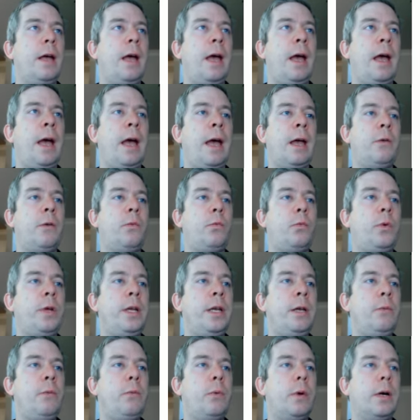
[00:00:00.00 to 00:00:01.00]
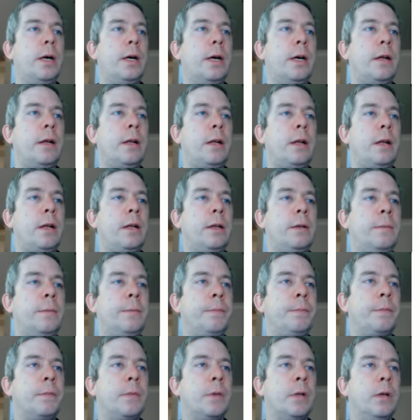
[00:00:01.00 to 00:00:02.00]
And we will
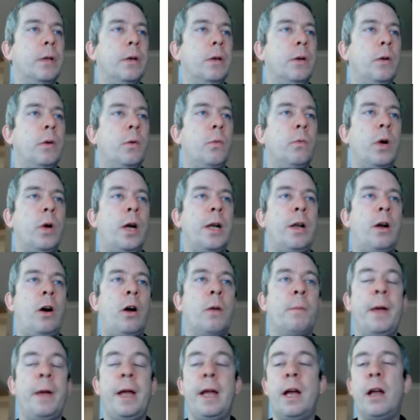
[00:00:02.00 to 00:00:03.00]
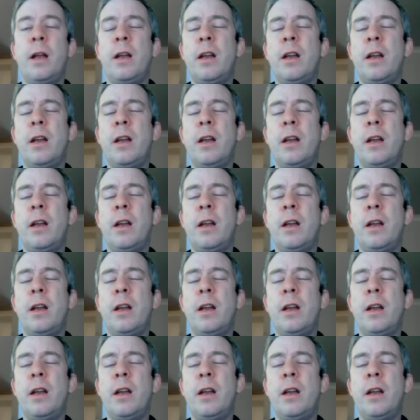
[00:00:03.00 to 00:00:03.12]
run automate.